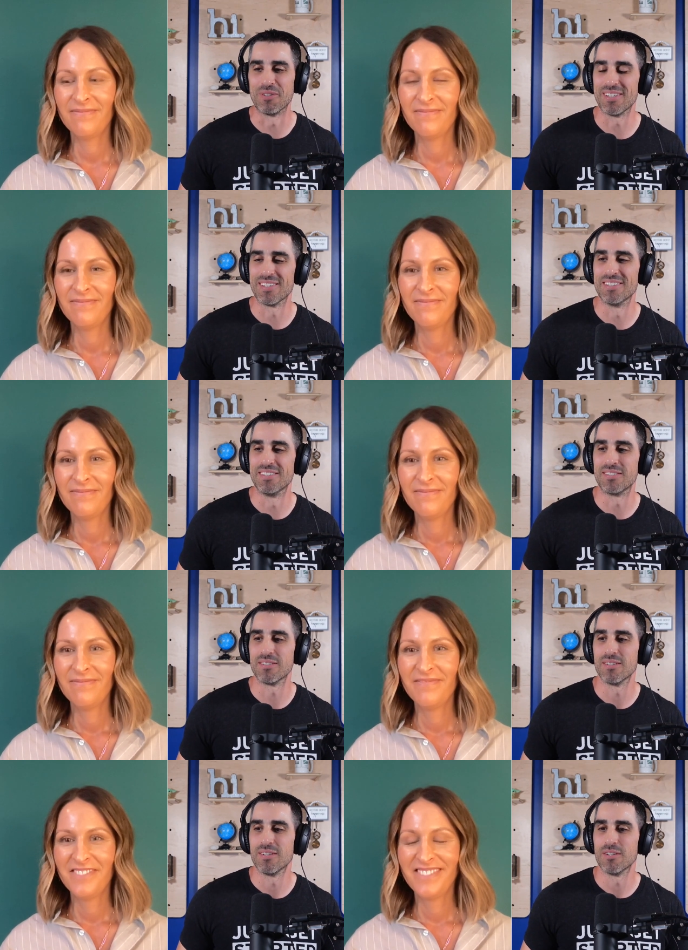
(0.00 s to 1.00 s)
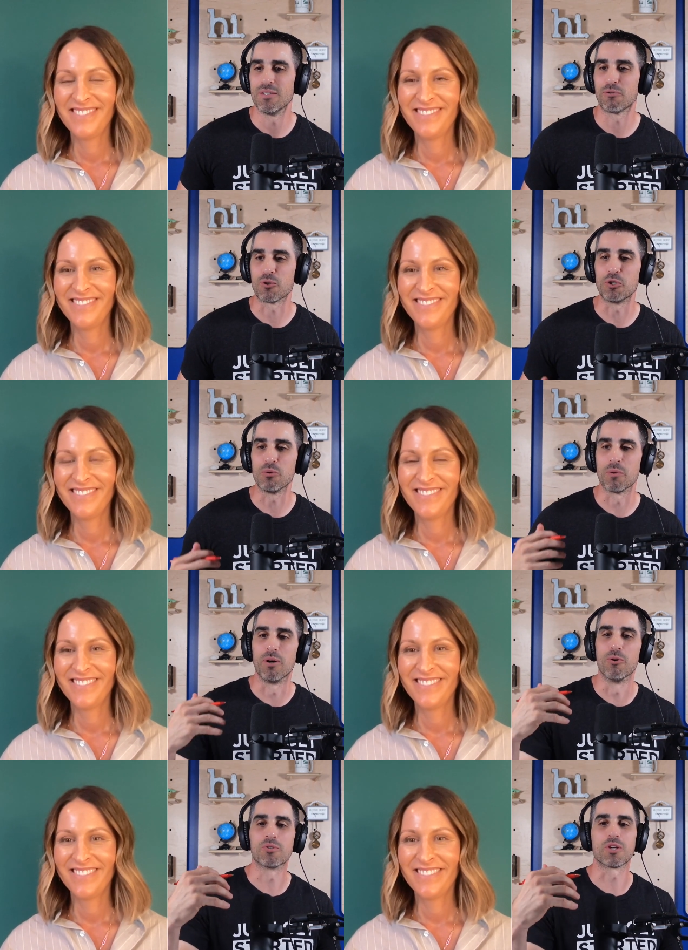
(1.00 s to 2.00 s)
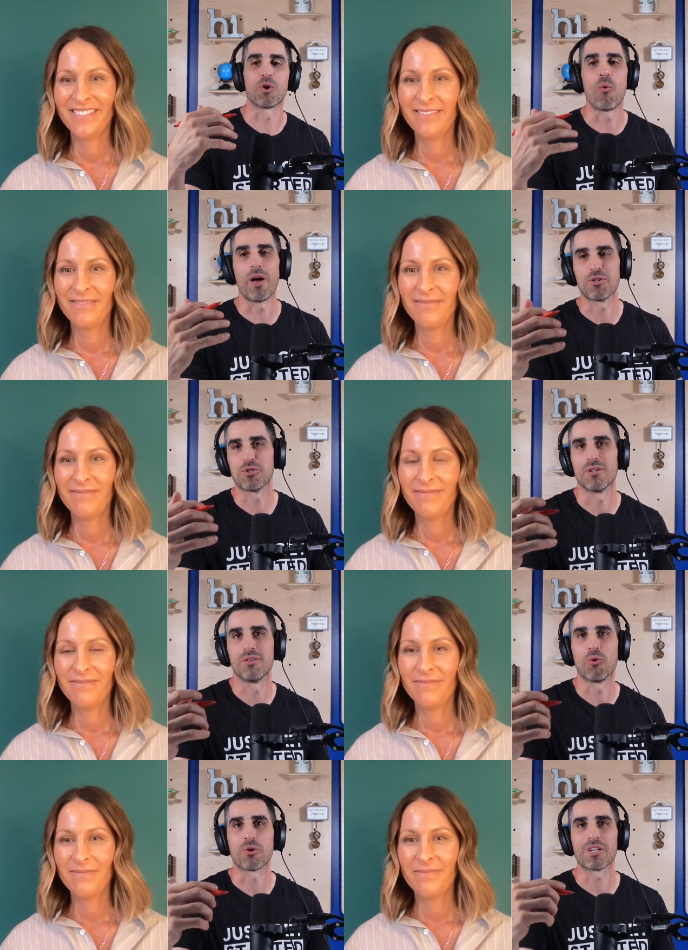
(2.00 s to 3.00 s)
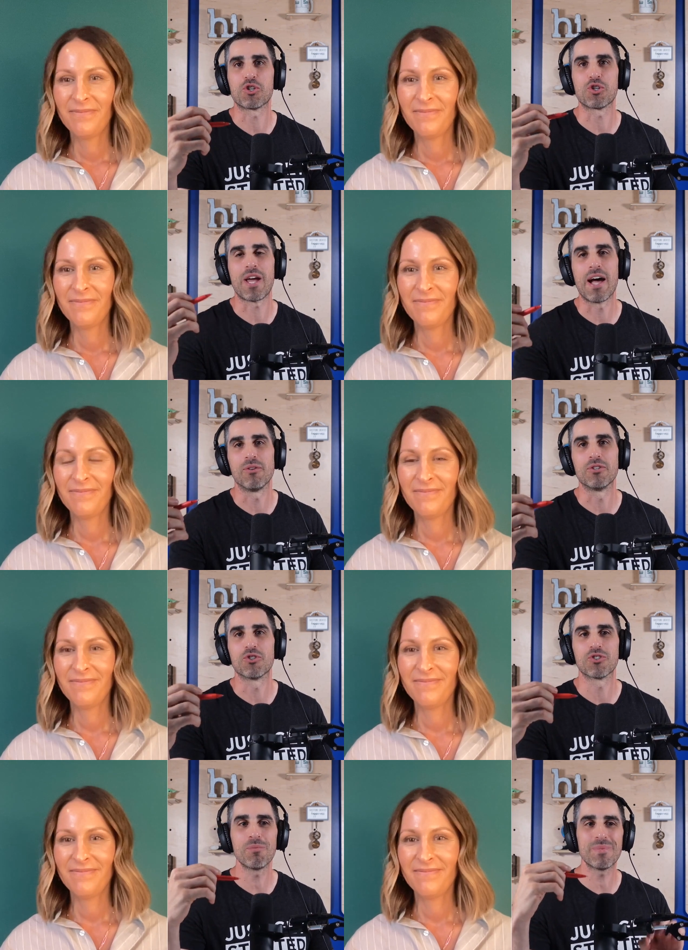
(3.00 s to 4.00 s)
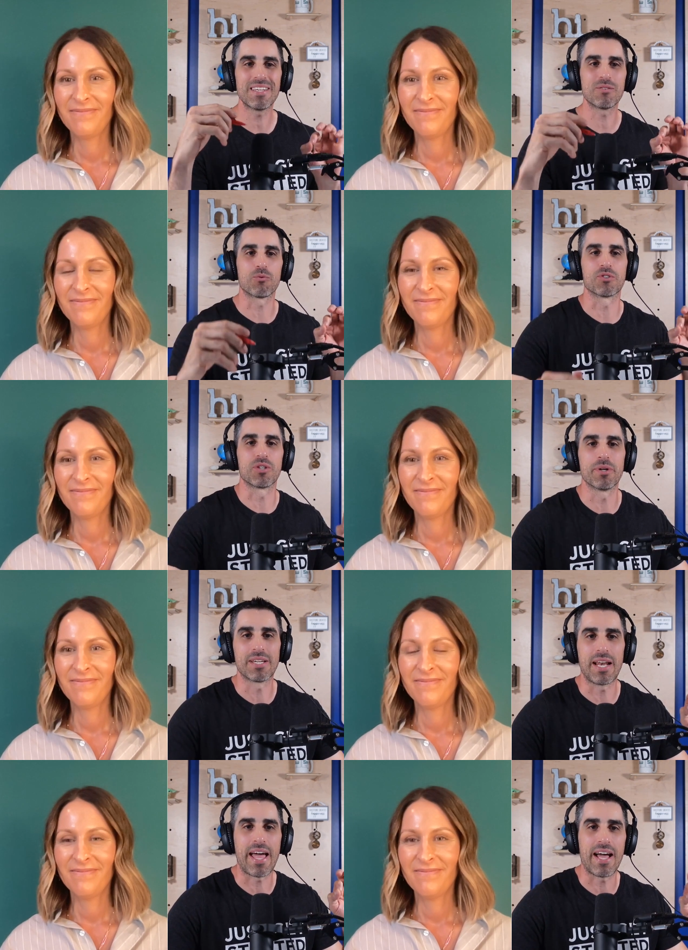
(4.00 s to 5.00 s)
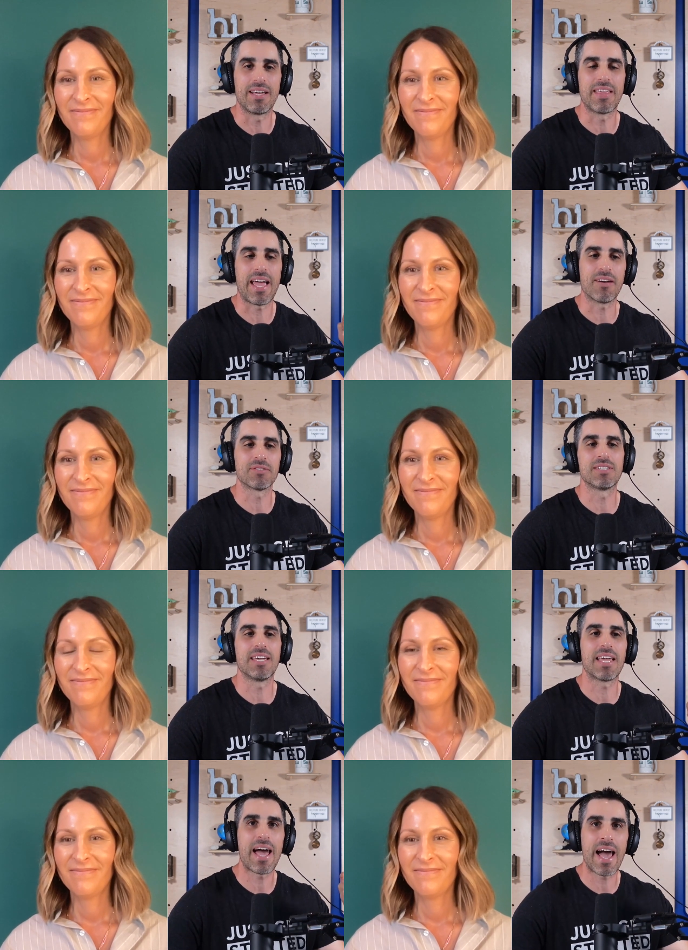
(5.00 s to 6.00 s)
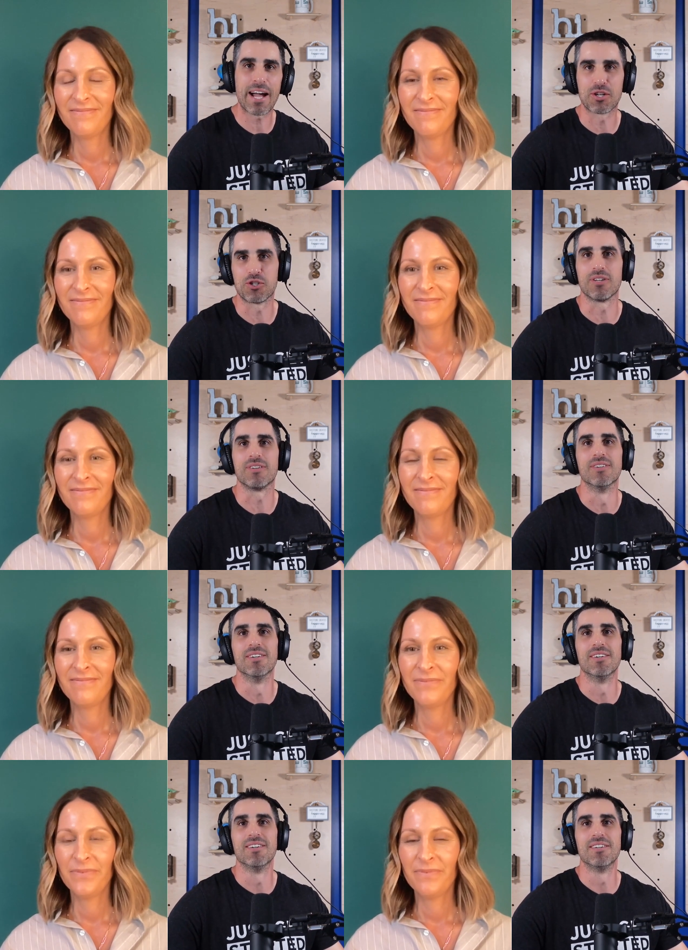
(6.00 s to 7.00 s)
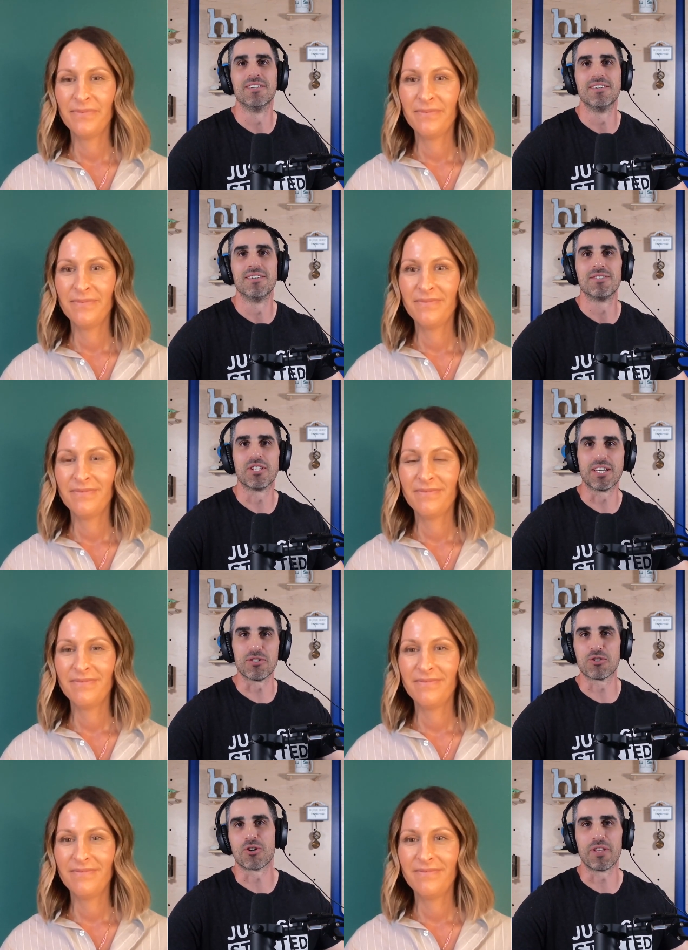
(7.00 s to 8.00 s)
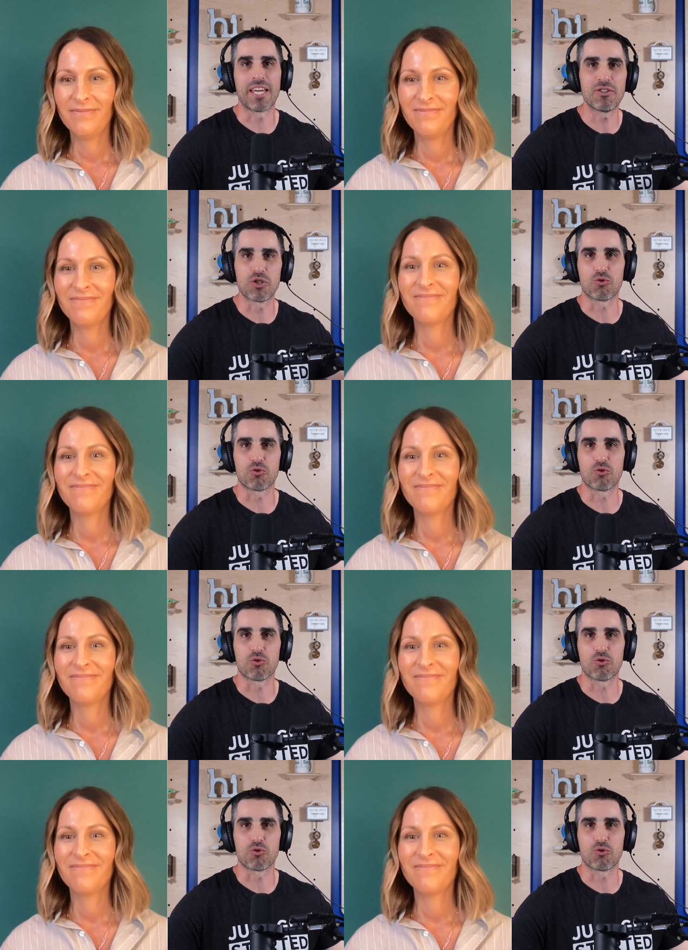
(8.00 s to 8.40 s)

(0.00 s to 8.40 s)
Speaker 1: is for you to pose a question or a challenge, something that where someone can have they have to take action to get started. They can't just